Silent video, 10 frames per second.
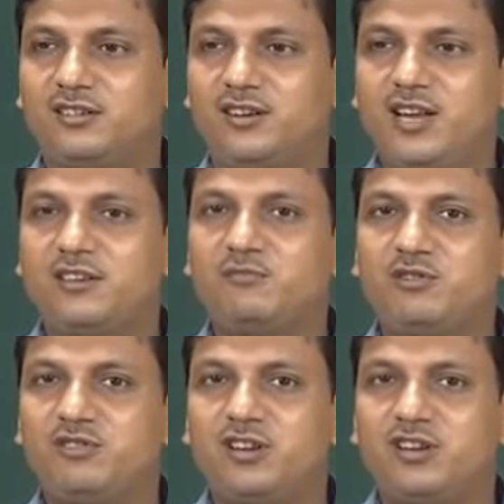link
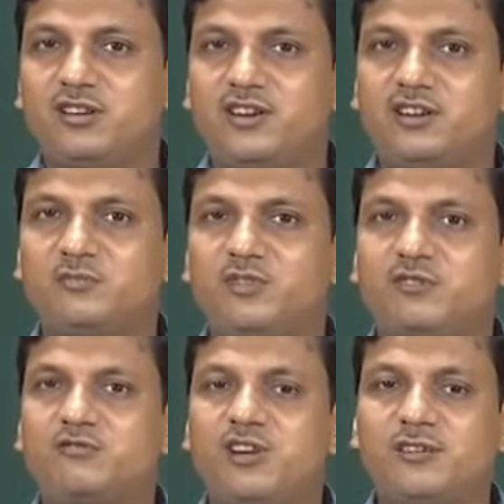between the rate of the
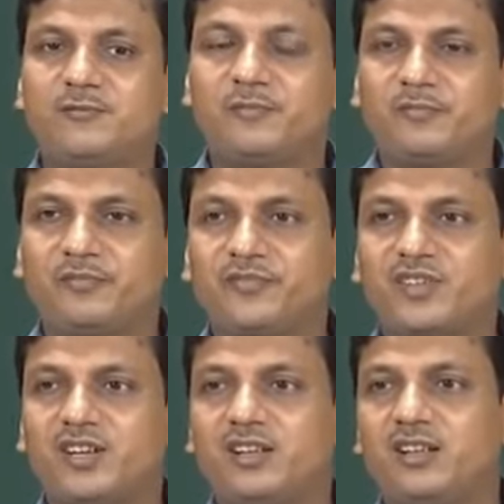cooling
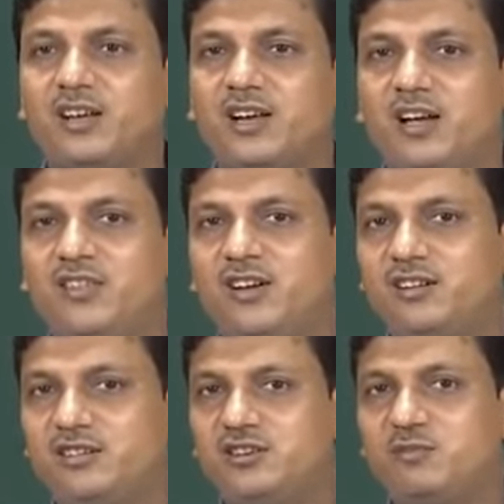and the
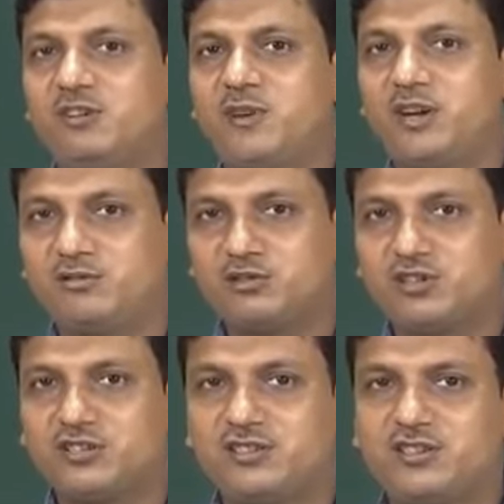typical
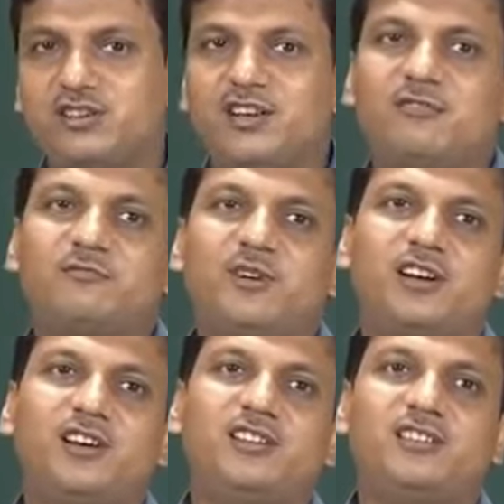microstructure, and
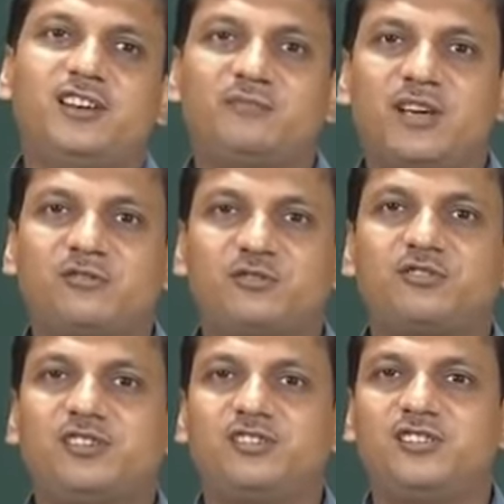finally, that
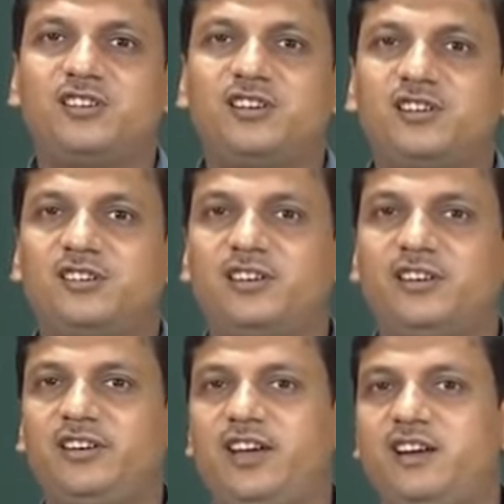microstructure
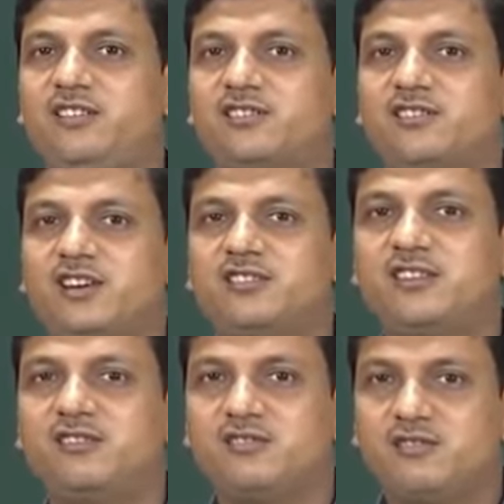can decide
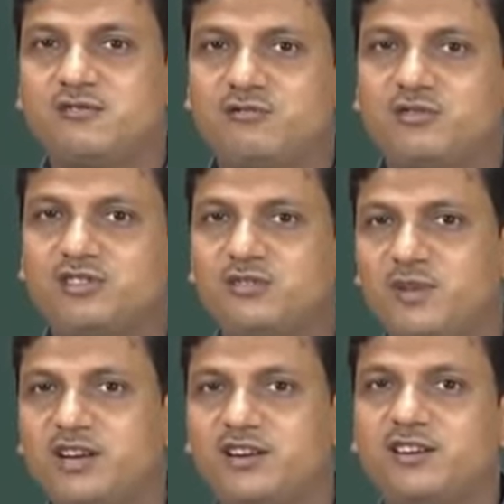the what is the
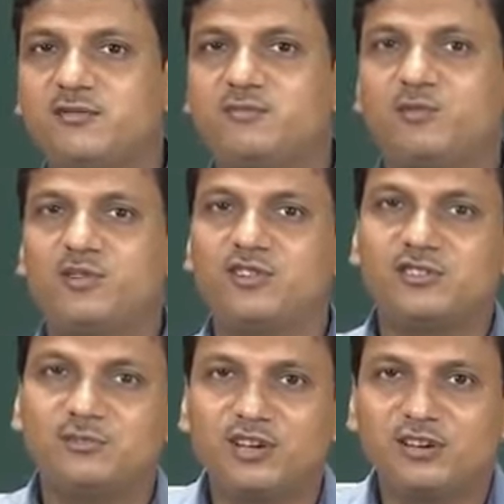mechanical properties
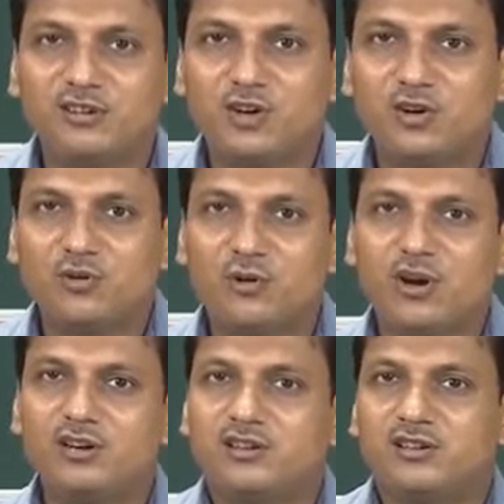of the
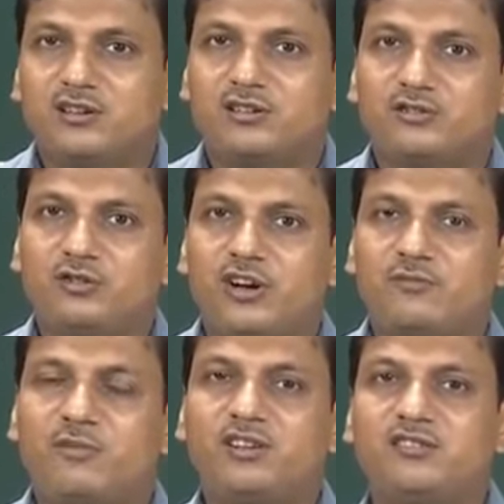weld
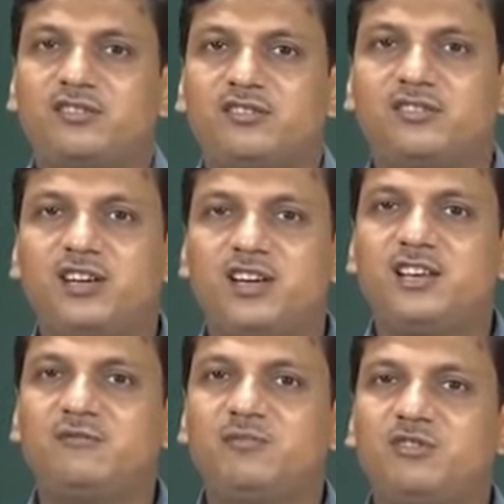joint, but the
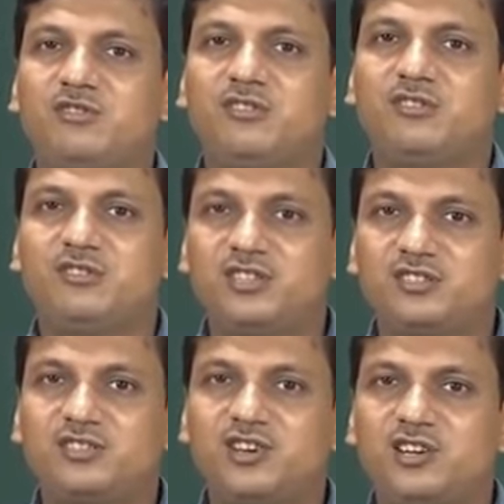link between all
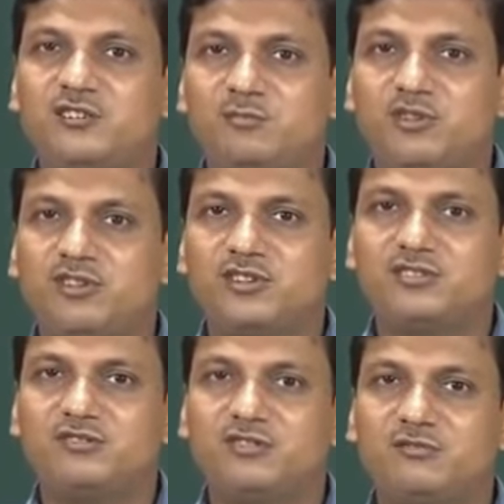these three
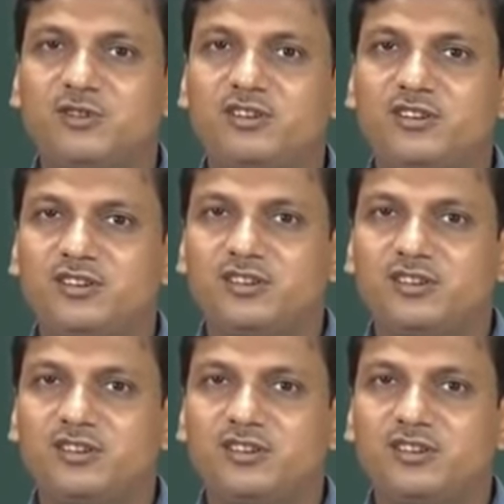components is not very